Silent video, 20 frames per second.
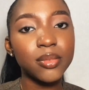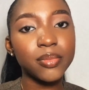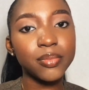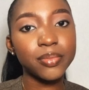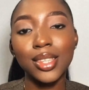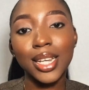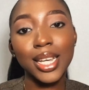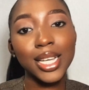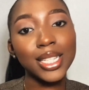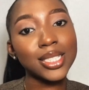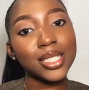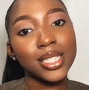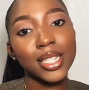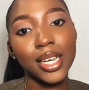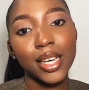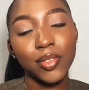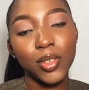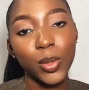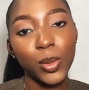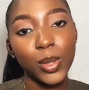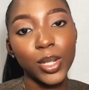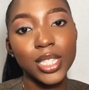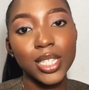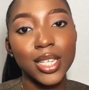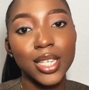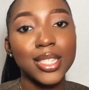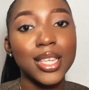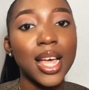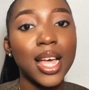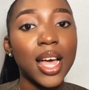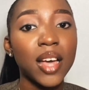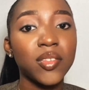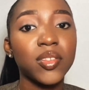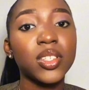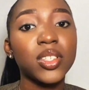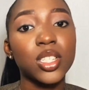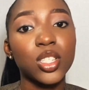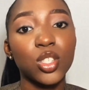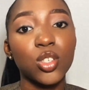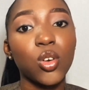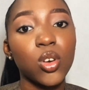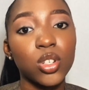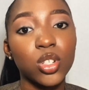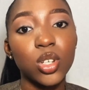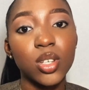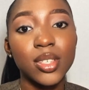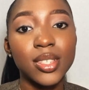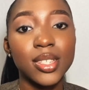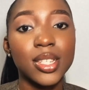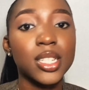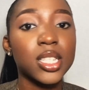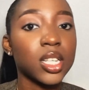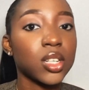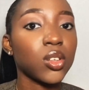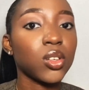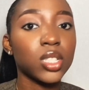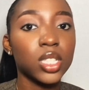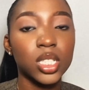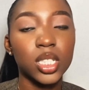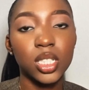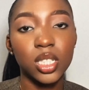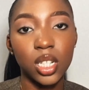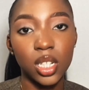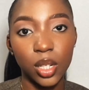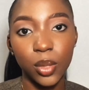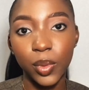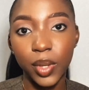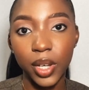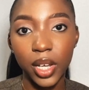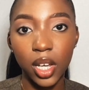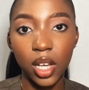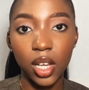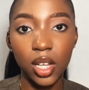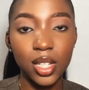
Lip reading: The next thing I have quit is having discussions that are not leading anywhere.